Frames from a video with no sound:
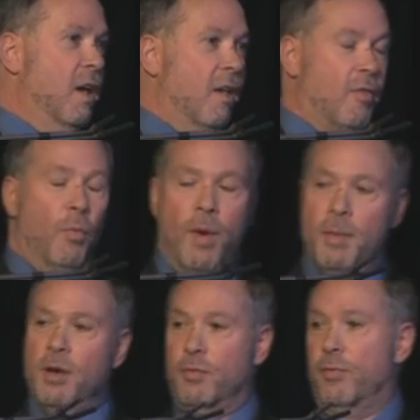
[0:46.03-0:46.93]
is the
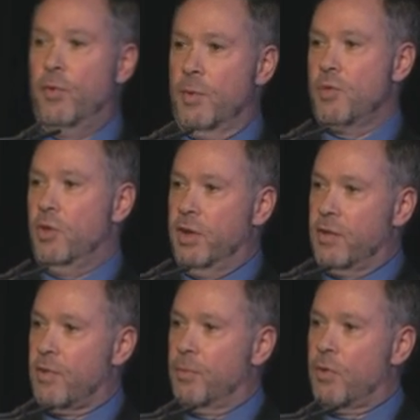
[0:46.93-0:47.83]
women of Reform
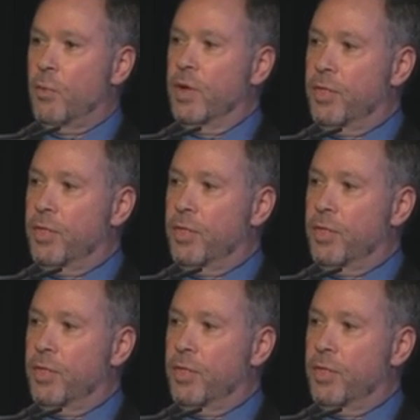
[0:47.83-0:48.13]
Judaism, so we